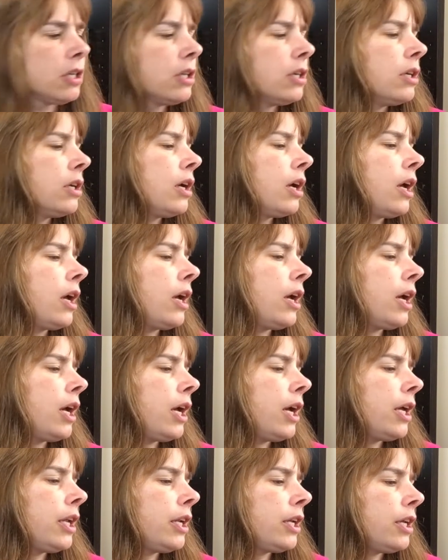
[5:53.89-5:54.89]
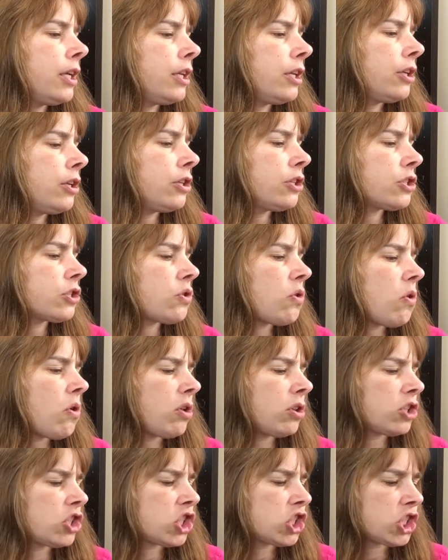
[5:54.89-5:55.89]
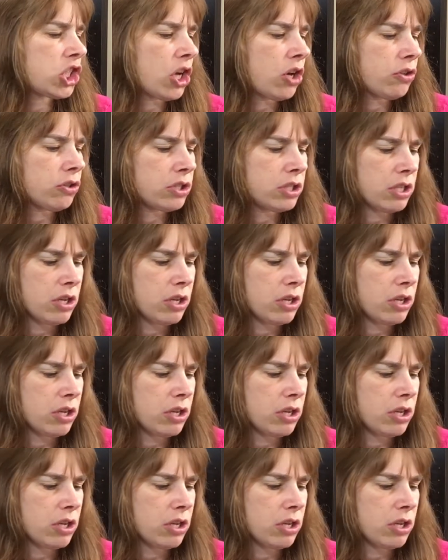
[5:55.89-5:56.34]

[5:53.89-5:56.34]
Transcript: And it is called Shelter